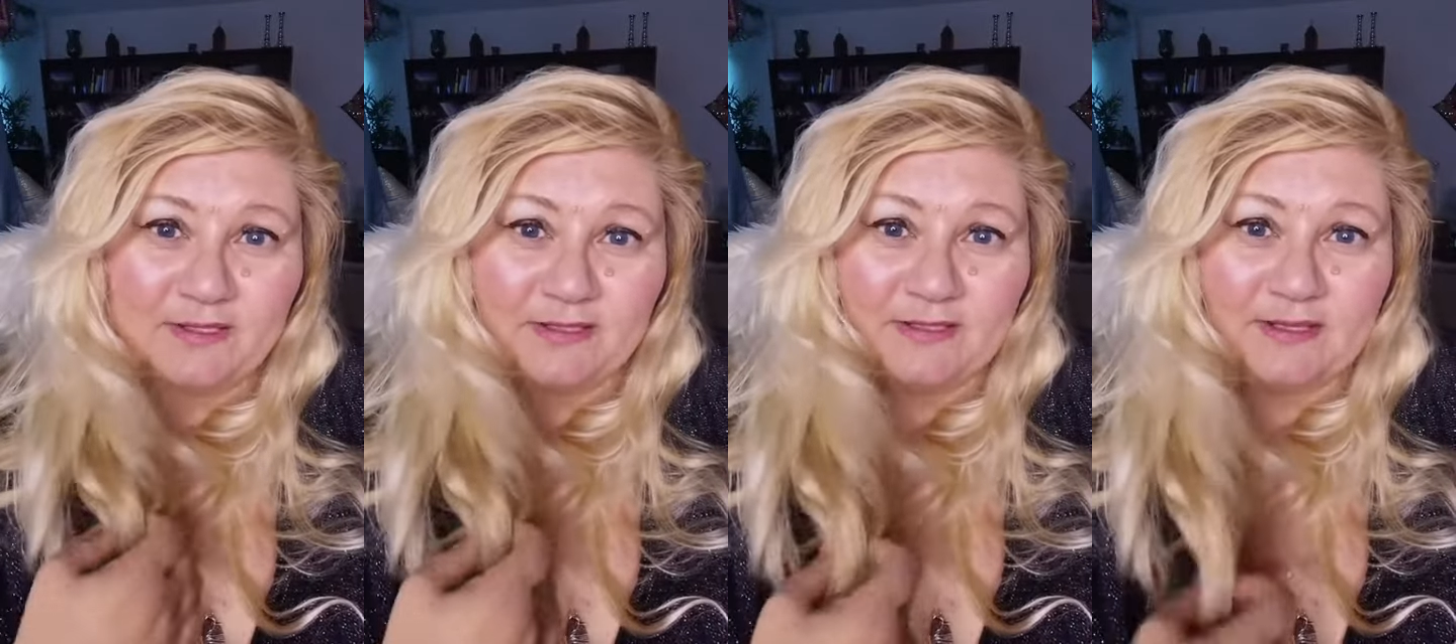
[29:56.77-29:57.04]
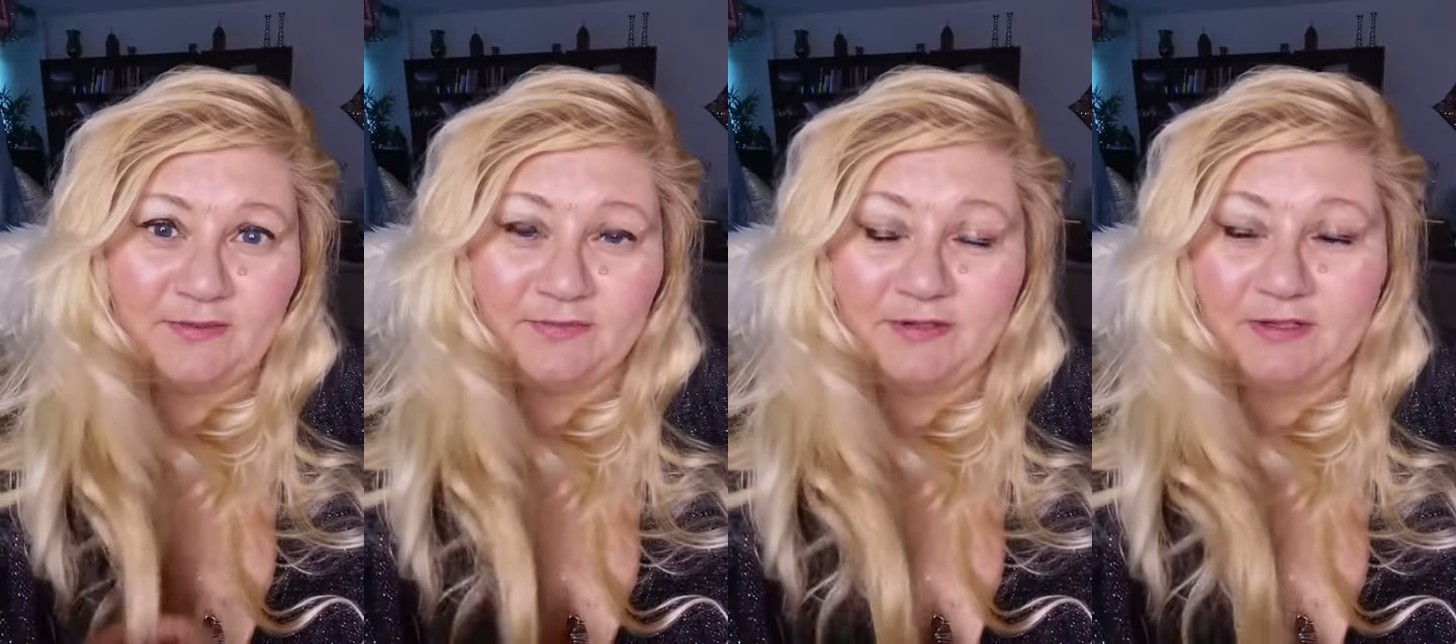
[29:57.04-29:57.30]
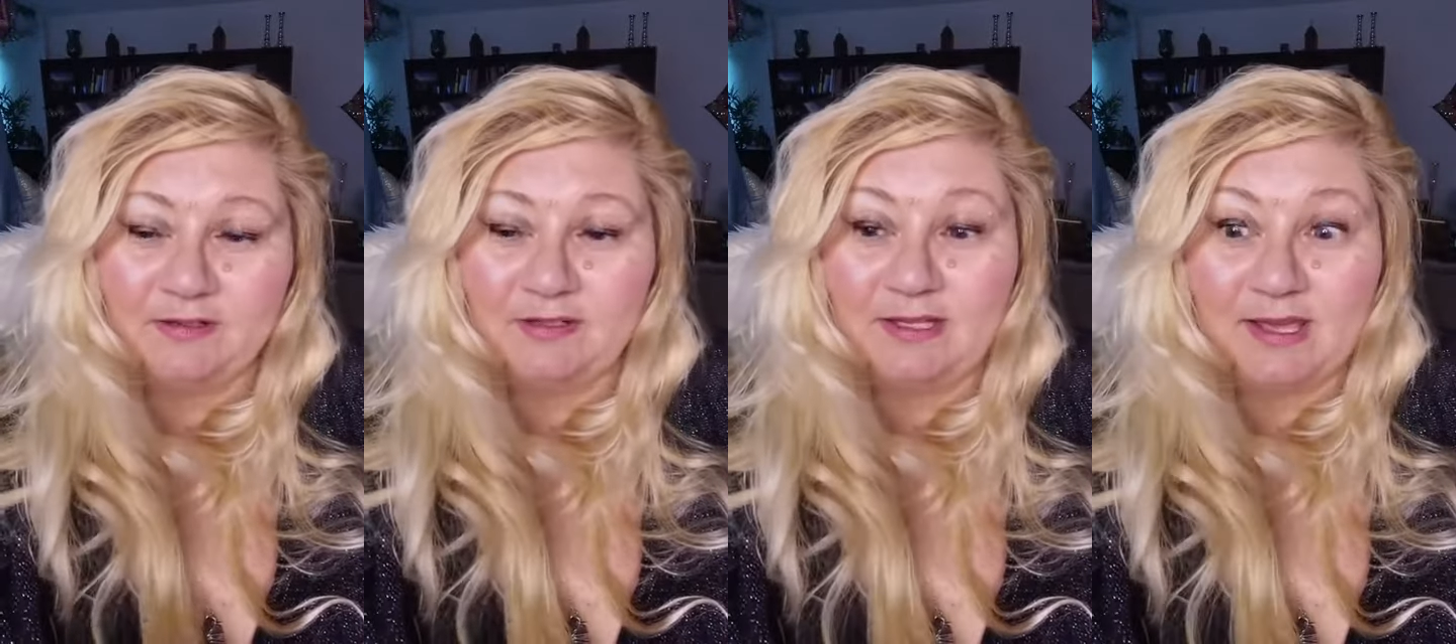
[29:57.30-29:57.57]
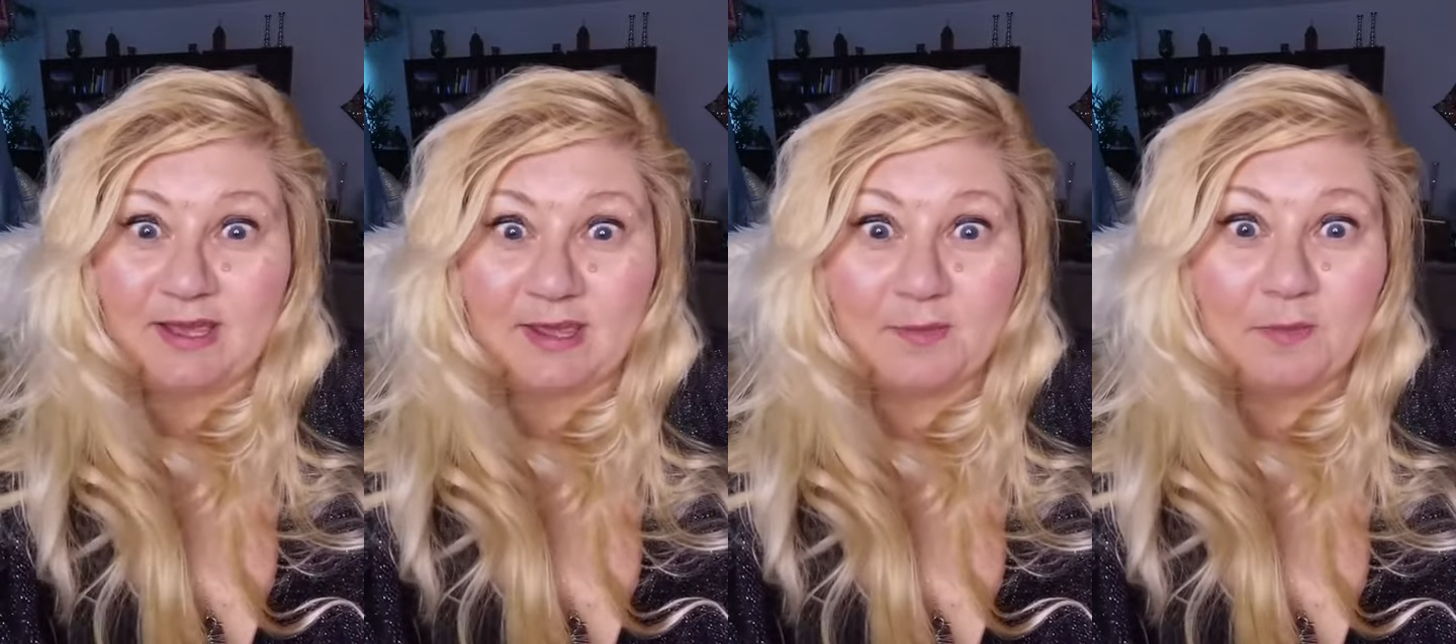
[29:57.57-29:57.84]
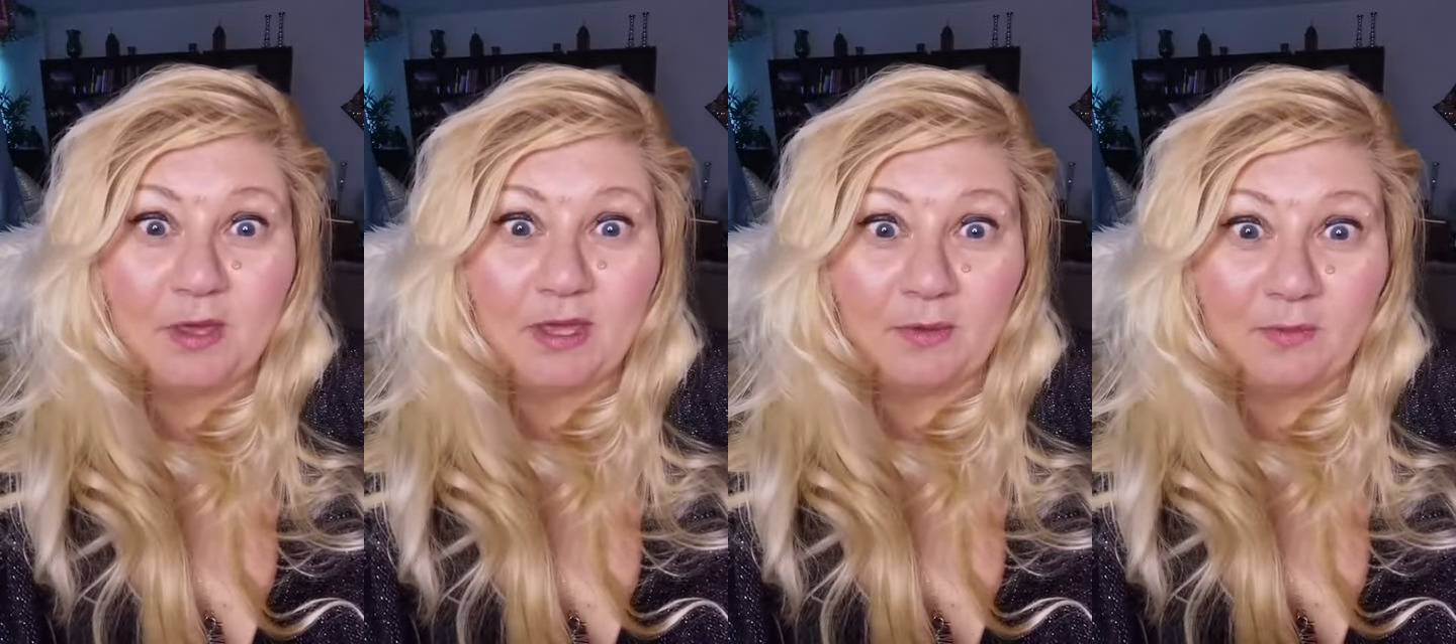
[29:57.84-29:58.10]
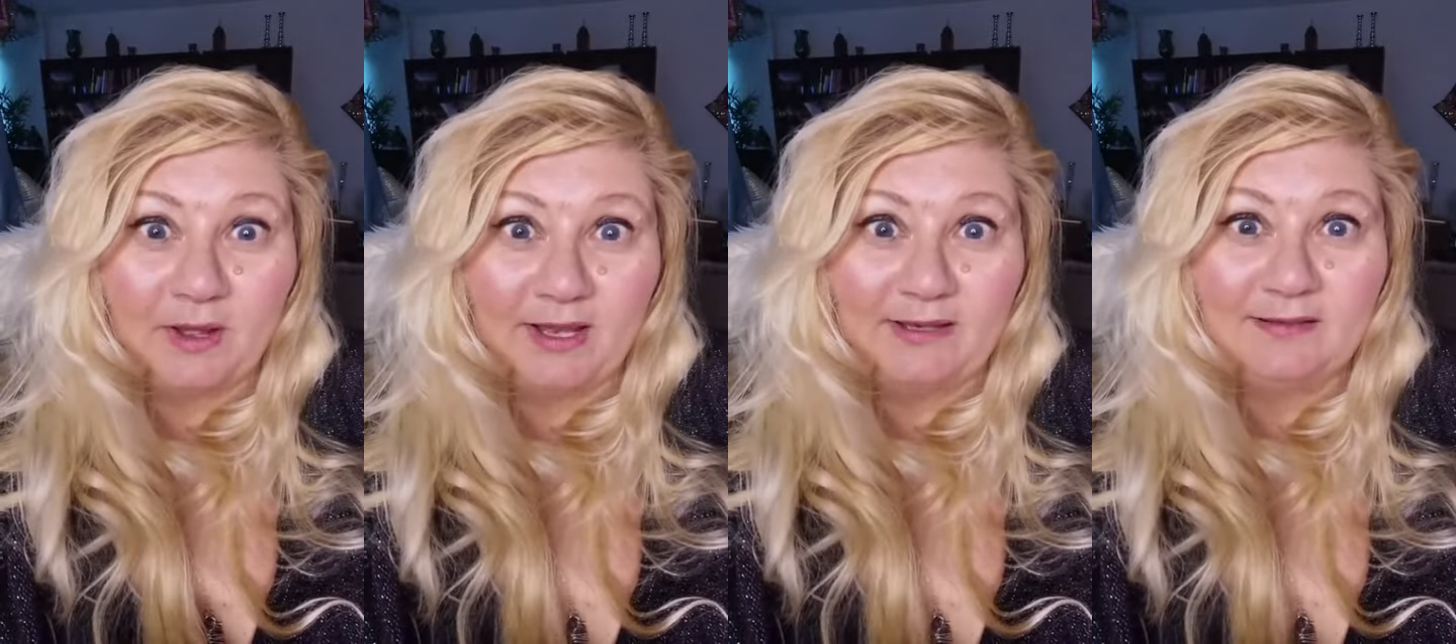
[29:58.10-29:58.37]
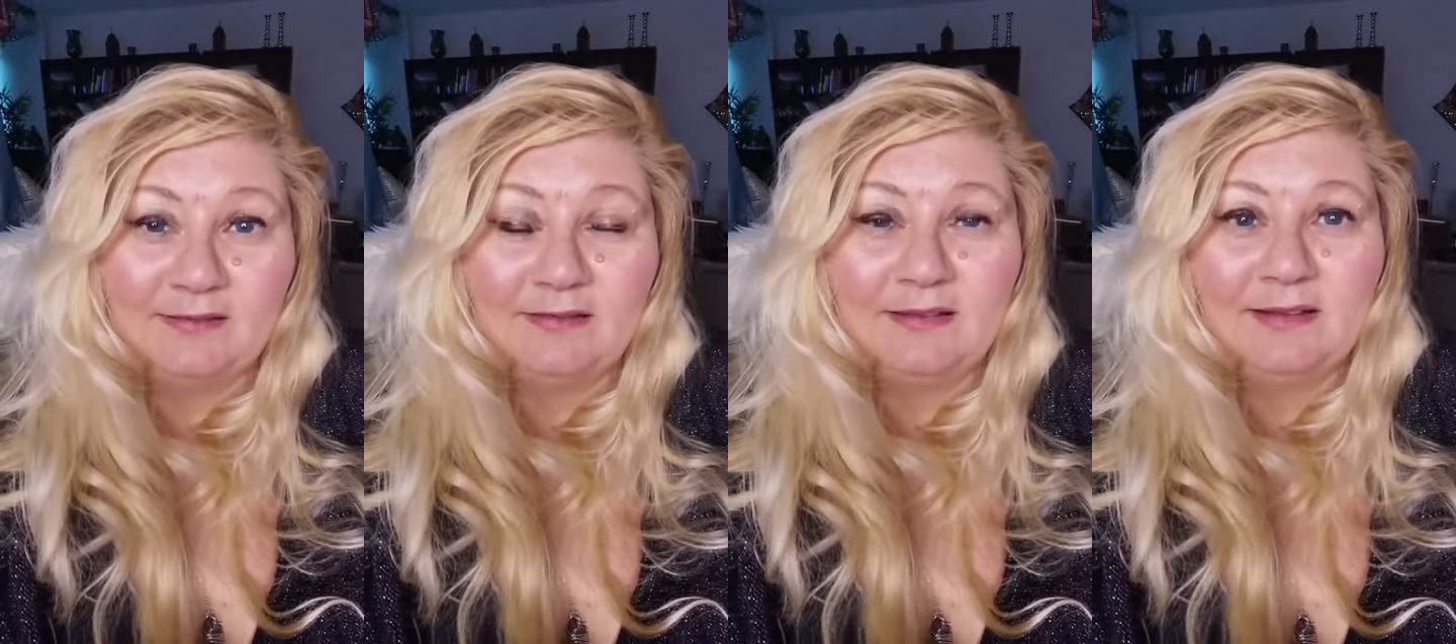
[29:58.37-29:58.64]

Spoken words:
It's definitely a big one.